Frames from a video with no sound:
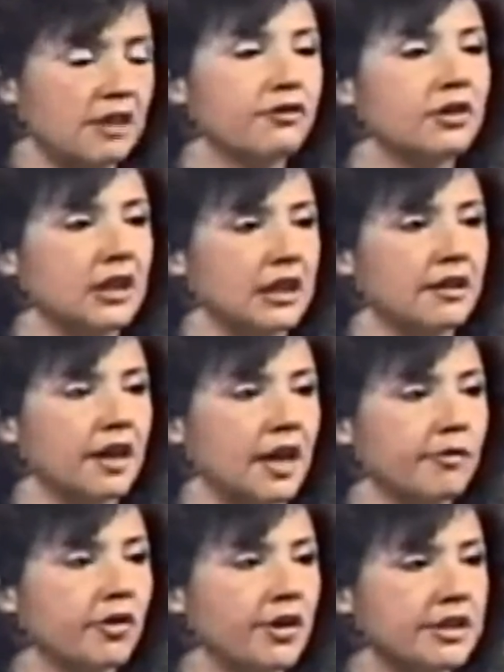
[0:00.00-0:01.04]
differently than
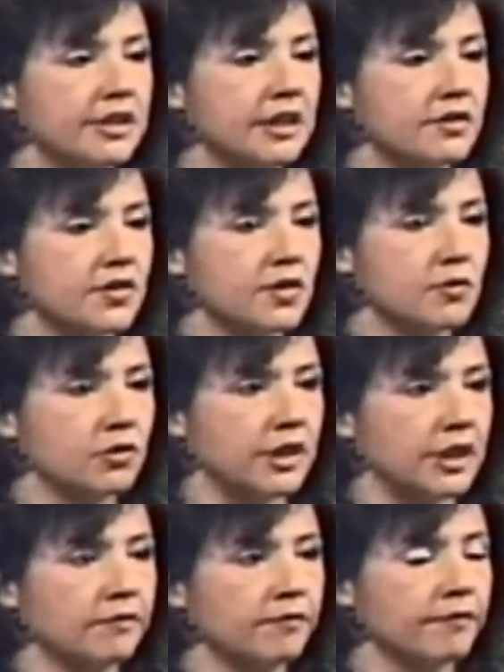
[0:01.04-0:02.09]
I'm going to teach this
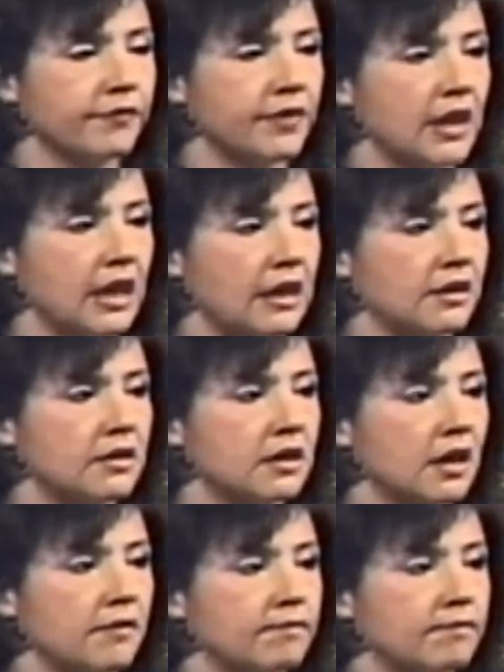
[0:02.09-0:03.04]
morning. And